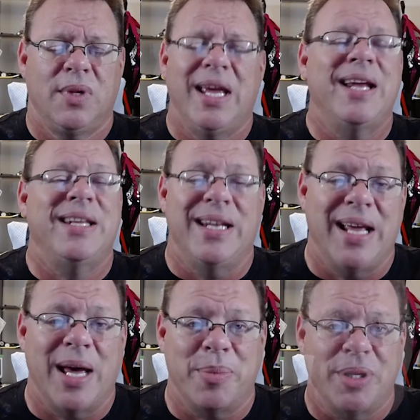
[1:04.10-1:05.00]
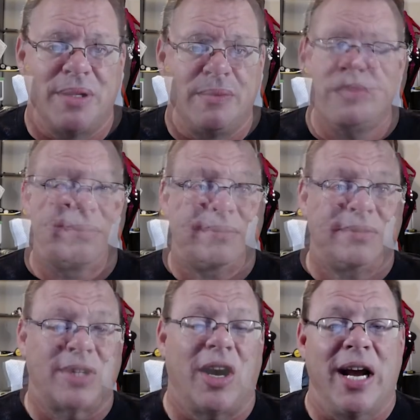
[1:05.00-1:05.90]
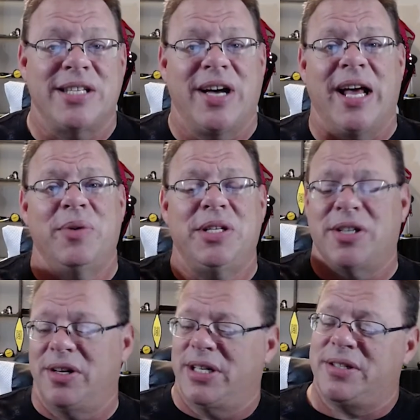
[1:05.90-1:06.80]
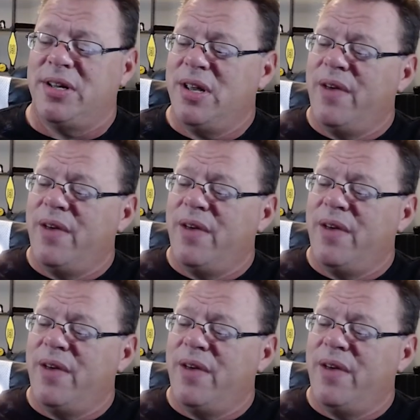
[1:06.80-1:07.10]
didn't happen. All right, so how do we start this?